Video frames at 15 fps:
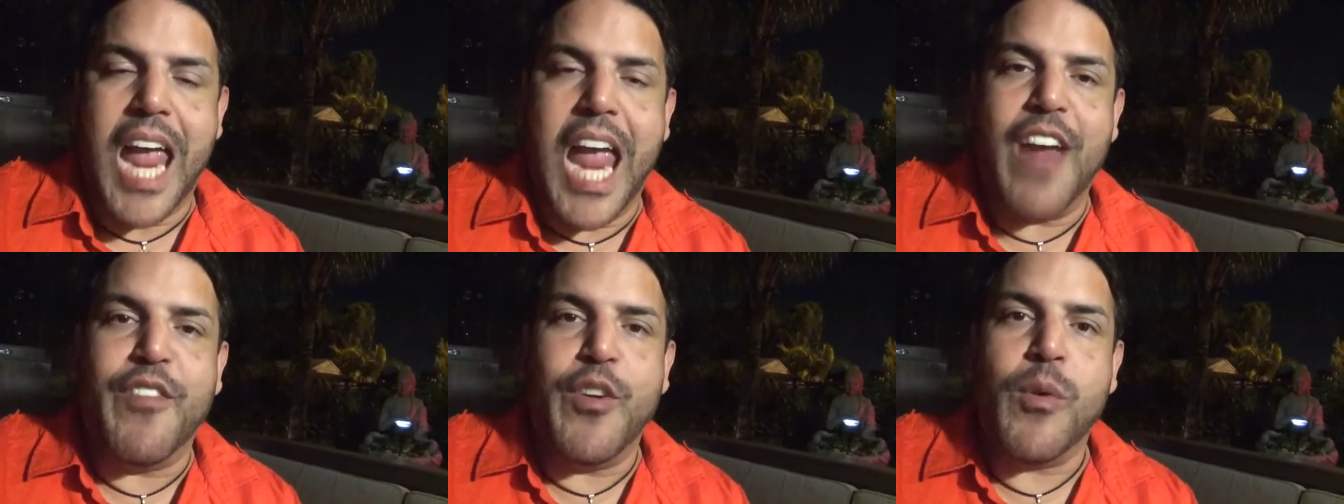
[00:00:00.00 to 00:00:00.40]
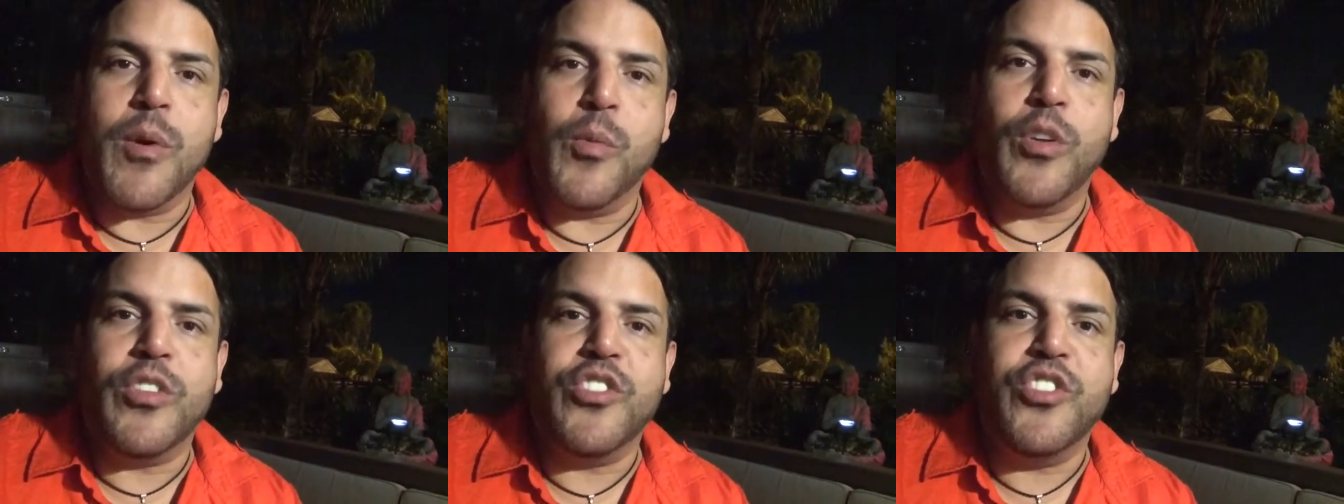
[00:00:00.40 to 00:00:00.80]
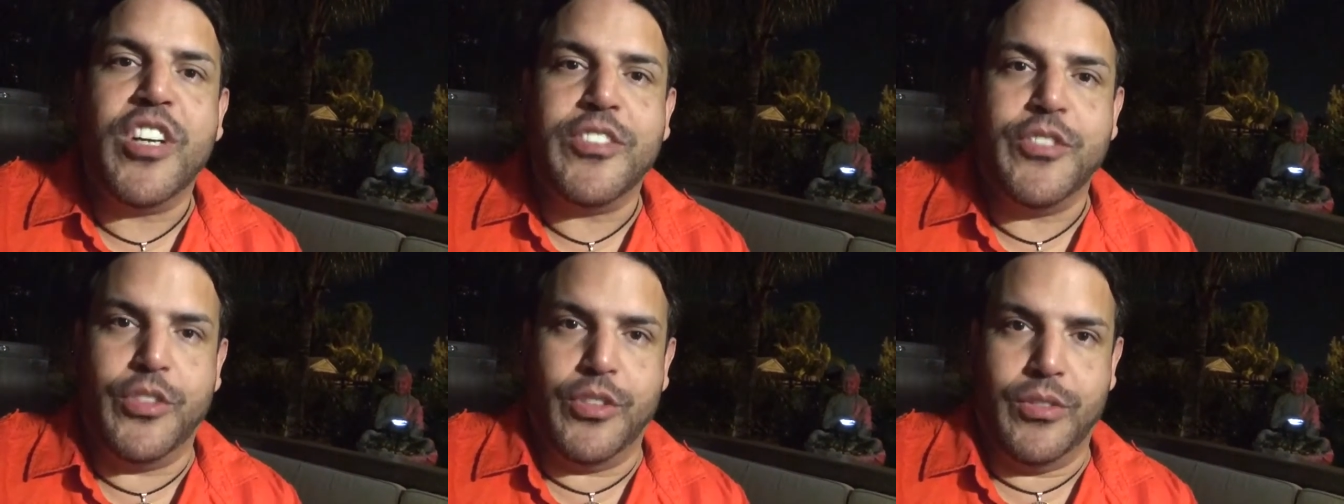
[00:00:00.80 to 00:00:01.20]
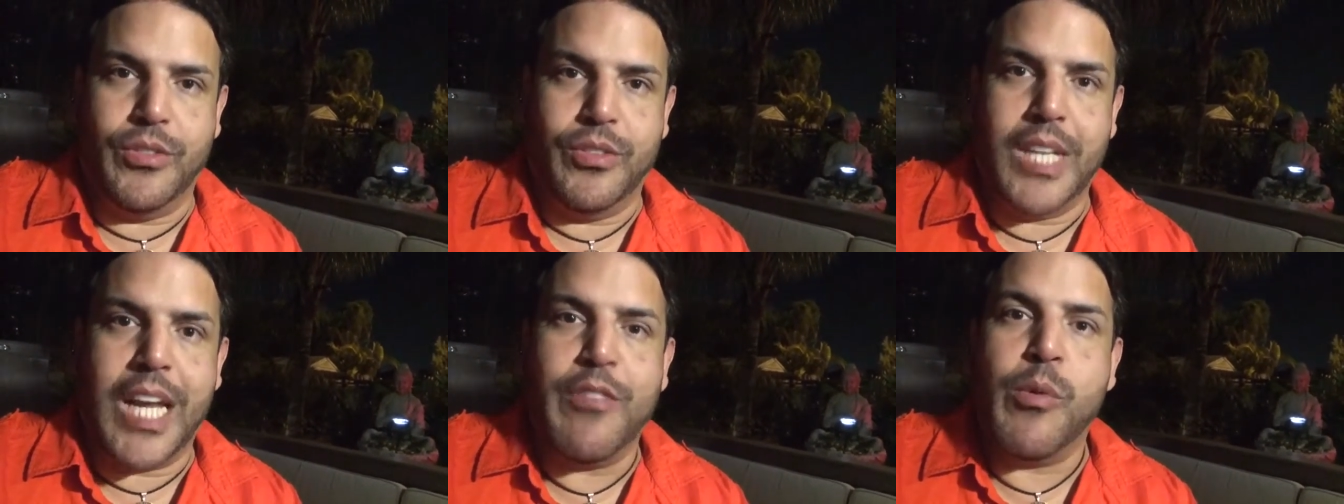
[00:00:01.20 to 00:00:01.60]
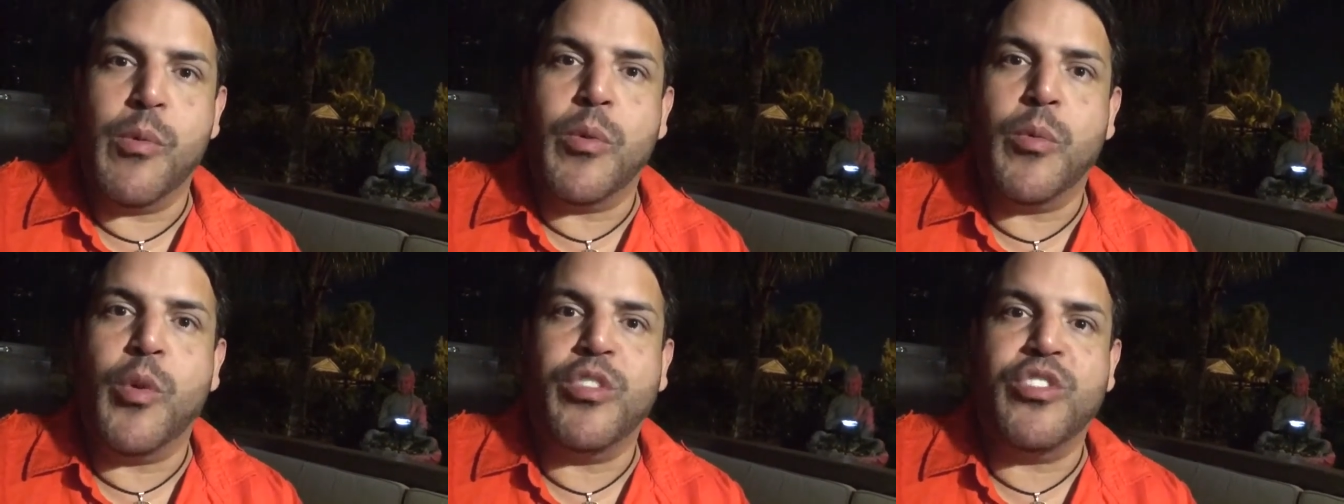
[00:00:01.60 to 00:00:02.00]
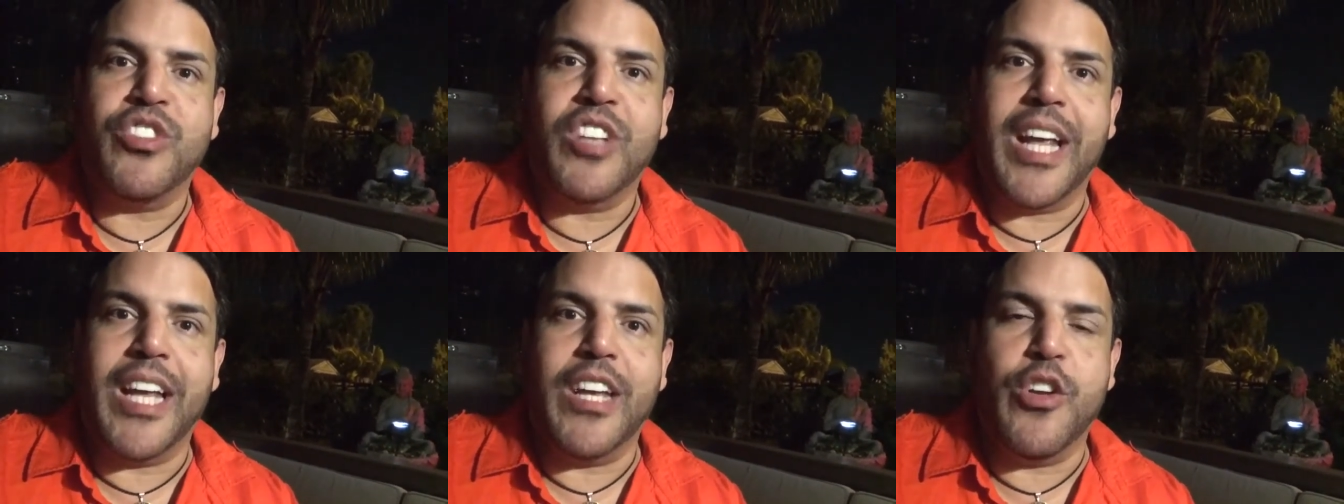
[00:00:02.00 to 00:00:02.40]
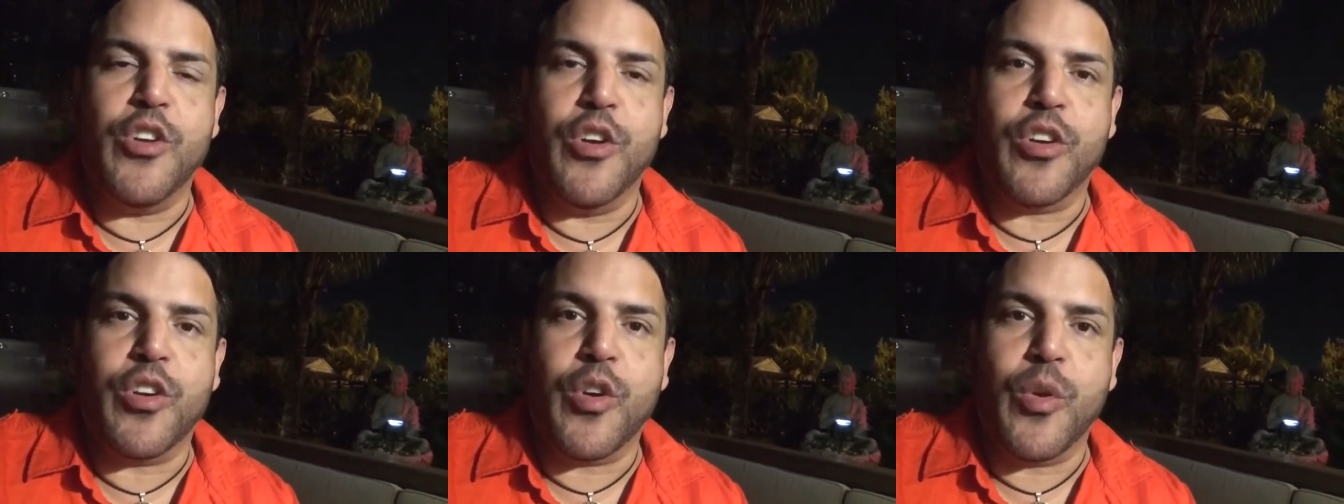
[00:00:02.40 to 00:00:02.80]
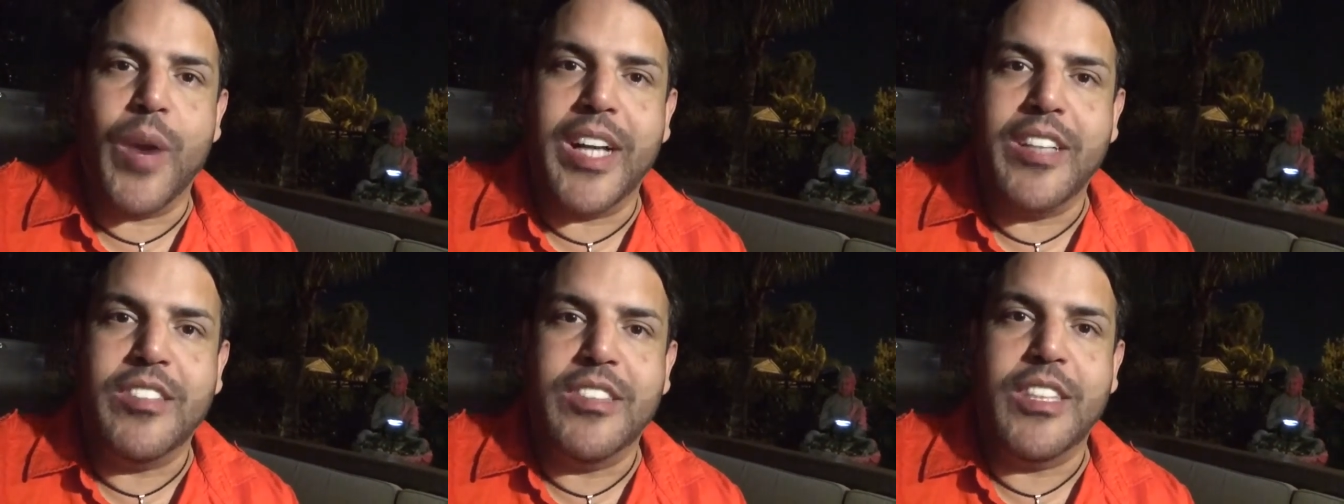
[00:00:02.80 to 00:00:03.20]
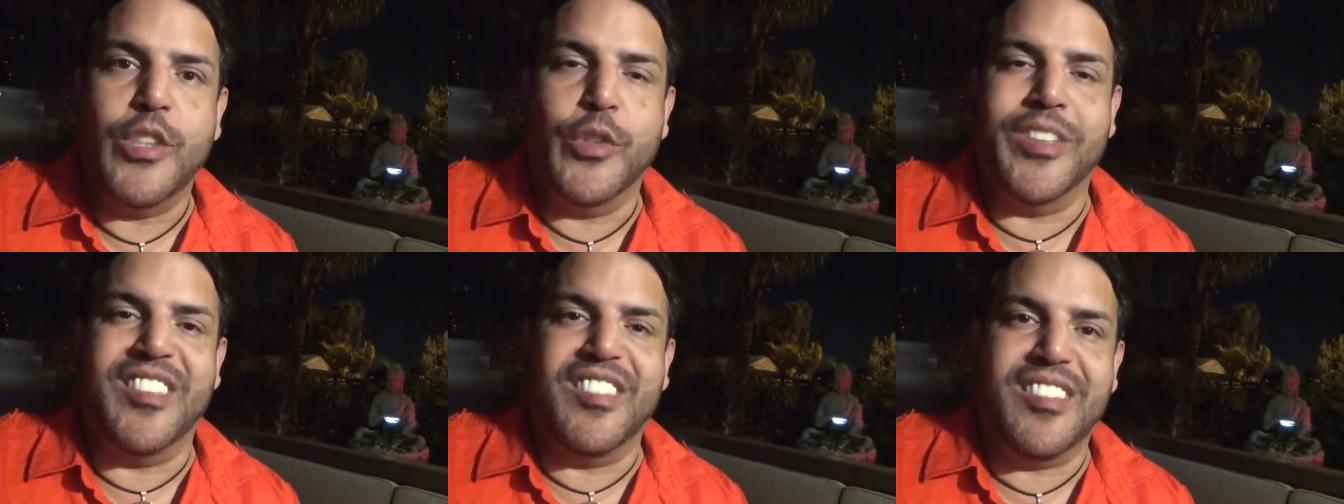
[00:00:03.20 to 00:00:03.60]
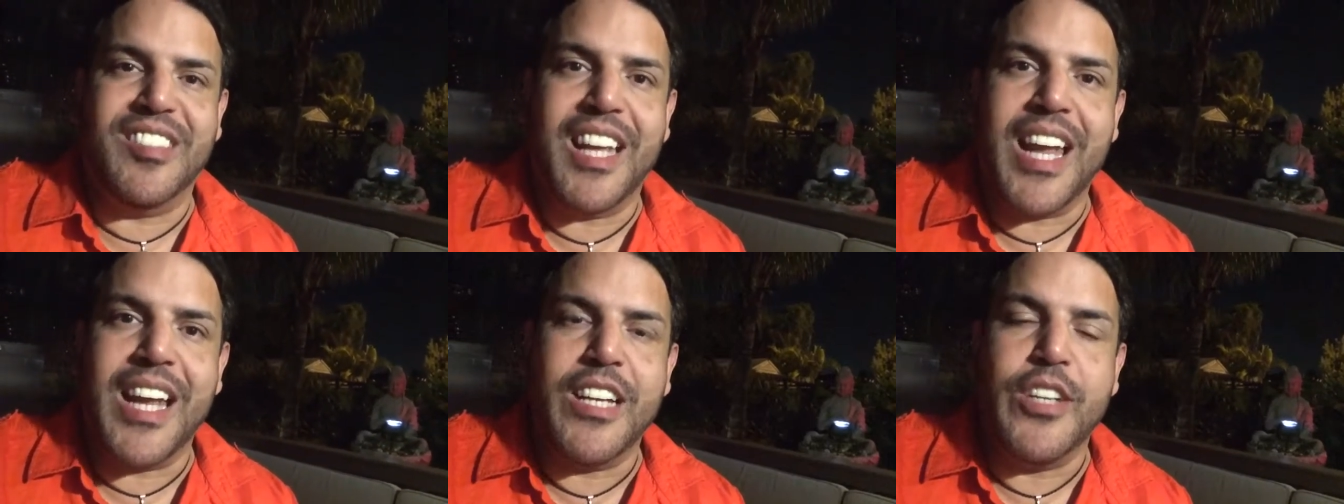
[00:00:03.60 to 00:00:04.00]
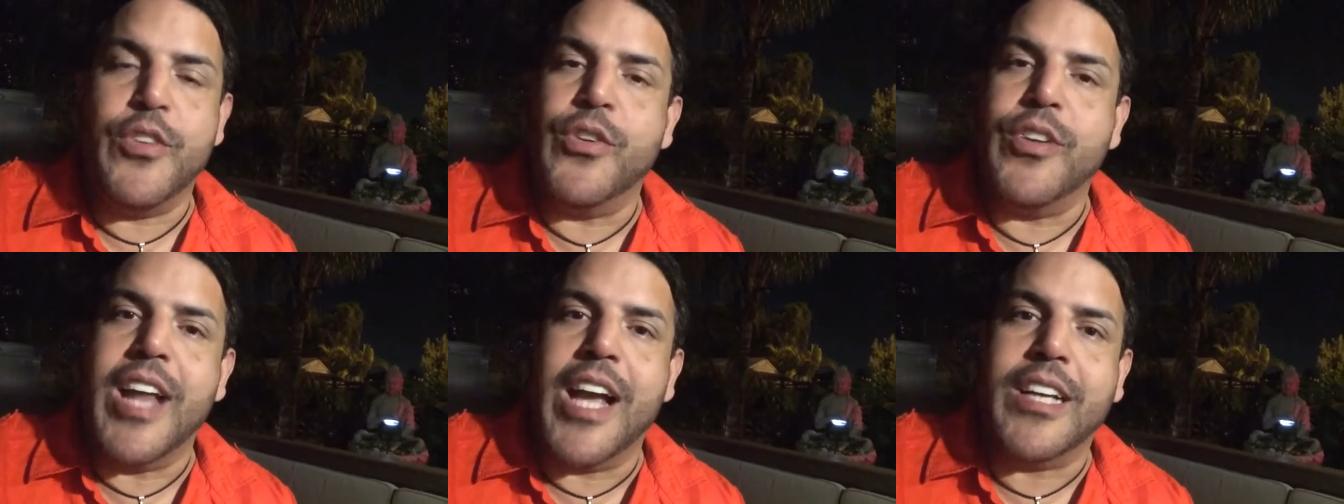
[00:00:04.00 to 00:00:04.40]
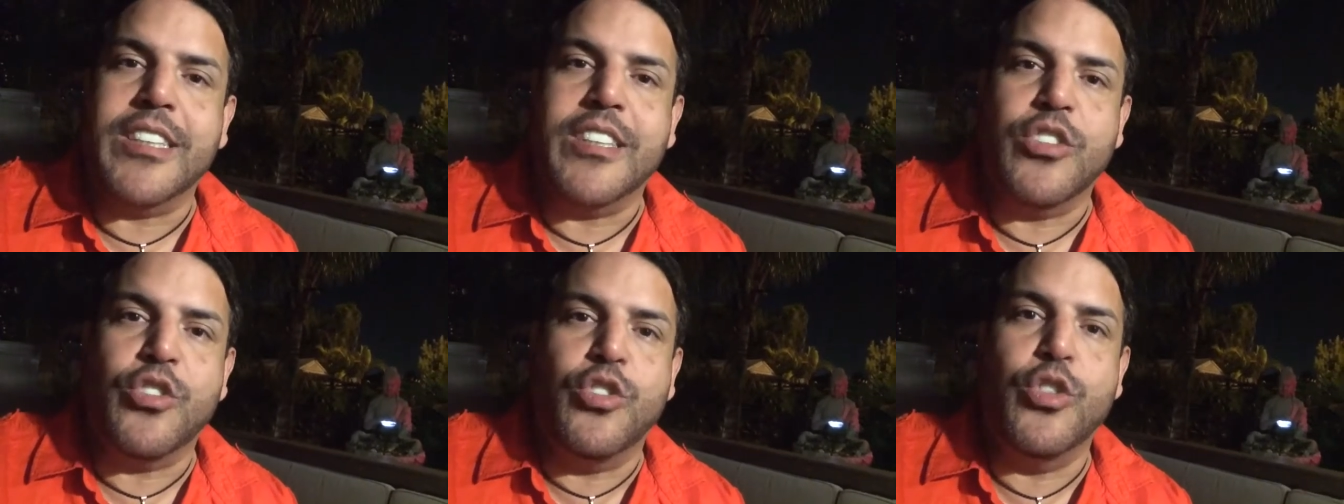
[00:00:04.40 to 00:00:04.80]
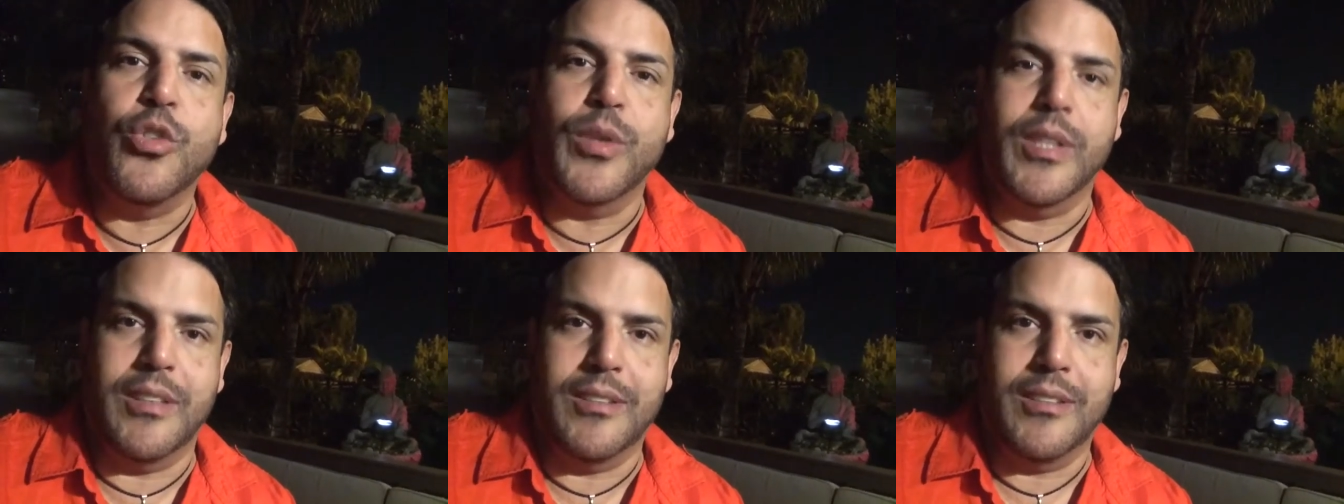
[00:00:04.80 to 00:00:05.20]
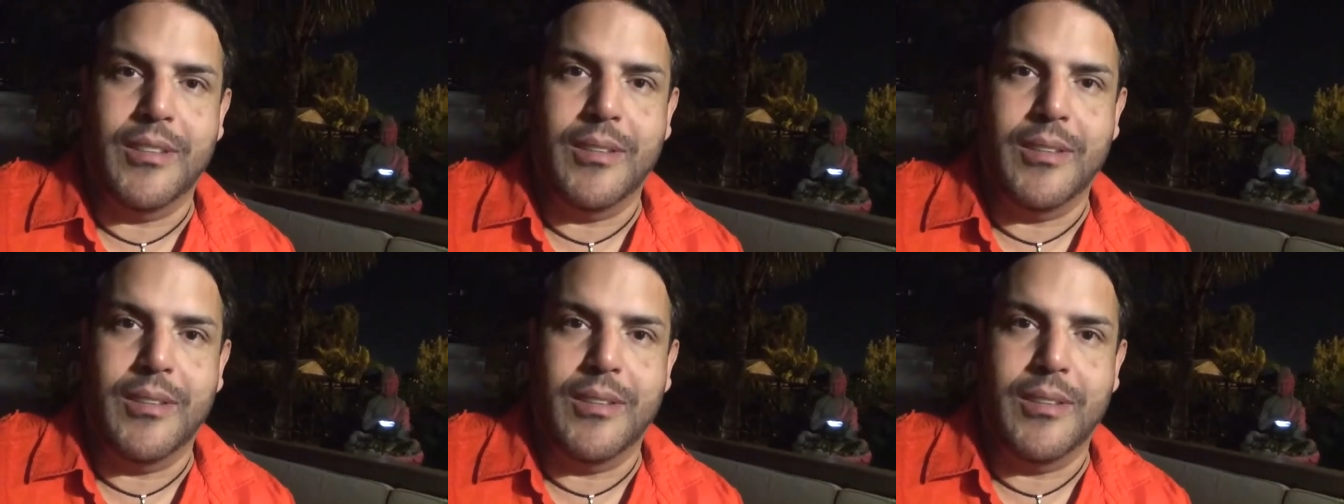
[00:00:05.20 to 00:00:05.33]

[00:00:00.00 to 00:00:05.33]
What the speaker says: Everyone will judge you. Everyone will say you're crazy, you're insane, you're not going to do it.